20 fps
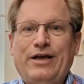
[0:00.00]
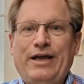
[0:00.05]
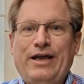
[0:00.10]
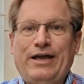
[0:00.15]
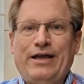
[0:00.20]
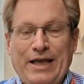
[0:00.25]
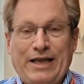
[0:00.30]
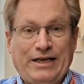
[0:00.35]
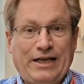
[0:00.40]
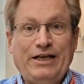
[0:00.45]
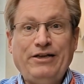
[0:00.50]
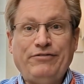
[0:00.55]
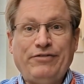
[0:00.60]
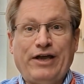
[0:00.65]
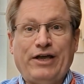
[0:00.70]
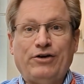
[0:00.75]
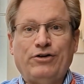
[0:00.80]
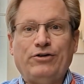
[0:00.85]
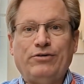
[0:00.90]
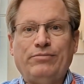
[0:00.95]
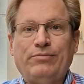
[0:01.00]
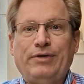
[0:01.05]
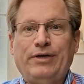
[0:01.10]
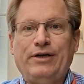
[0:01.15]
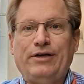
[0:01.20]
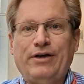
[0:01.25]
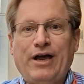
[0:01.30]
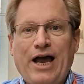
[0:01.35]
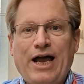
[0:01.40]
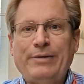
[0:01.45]
an innovator
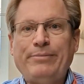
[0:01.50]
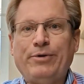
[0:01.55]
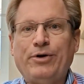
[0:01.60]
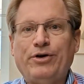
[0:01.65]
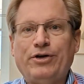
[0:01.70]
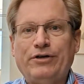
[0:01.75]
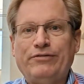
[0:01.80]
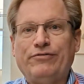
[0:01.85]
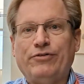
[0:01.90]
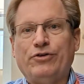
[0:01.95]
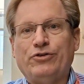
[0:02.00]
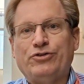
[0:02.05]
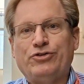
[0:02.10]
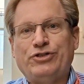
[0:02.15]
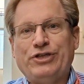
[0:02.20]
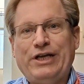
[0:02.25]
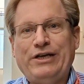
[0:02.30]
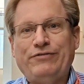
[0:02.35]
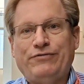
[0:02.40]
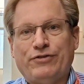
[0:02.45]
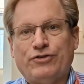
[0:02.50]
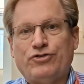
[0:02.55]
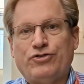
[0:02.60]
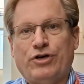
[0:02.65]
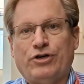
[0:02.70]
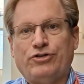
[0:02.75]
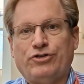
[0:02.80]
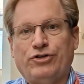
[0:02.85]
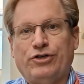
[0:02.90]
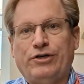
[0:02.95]
in hyper-converged
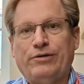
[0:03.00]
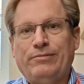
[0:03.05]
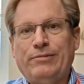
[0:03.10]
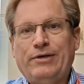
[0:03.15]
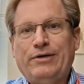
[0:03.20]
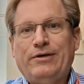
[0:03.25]
infrastructure,